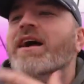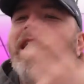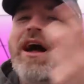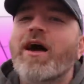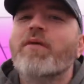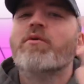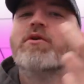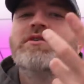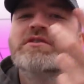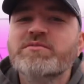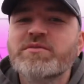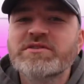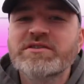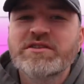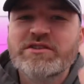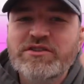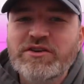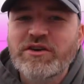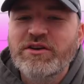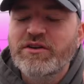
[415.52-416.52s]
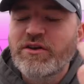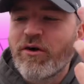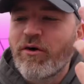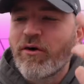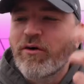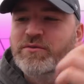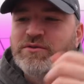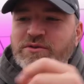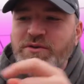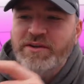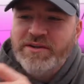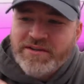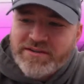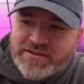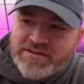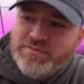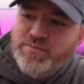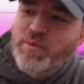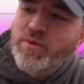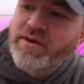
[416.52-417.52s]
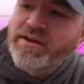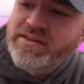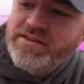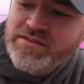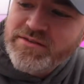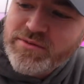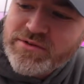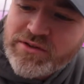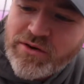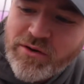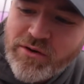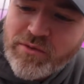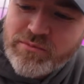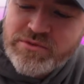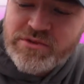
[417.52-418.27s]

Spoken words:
I'm only supposed to show you the home screen at this point. This is what the home